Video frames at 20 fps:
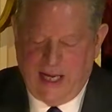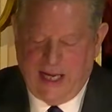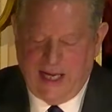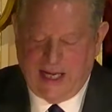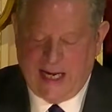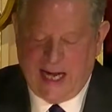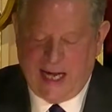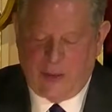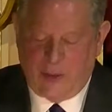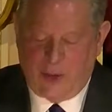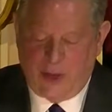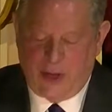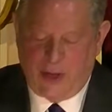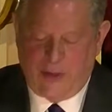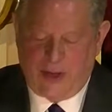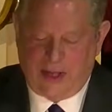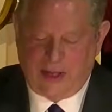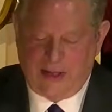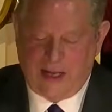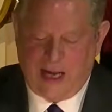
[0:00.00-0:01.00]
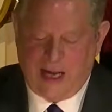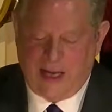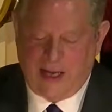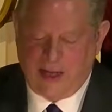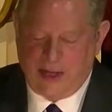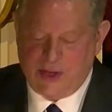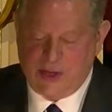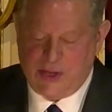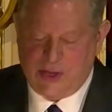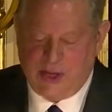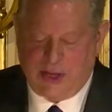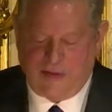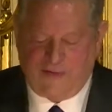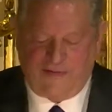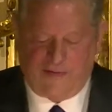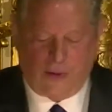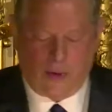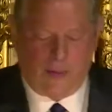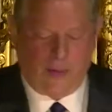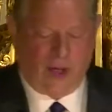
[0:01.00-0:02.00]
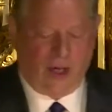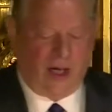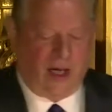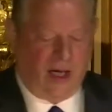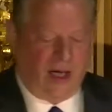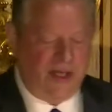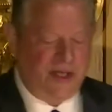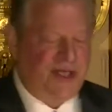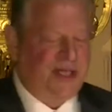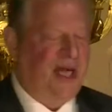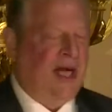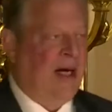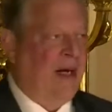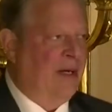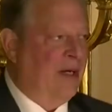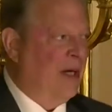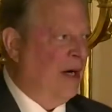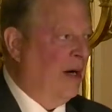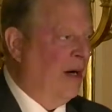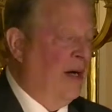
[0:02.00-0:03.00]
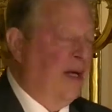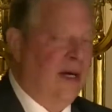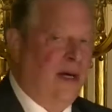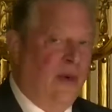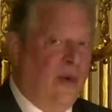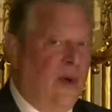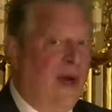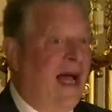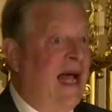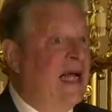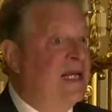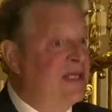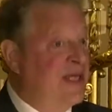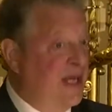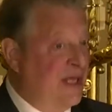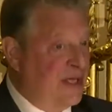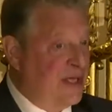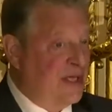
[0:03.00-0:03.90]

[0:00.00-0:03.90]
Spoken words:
And I want to acknowledge former HUD Secretary and a rising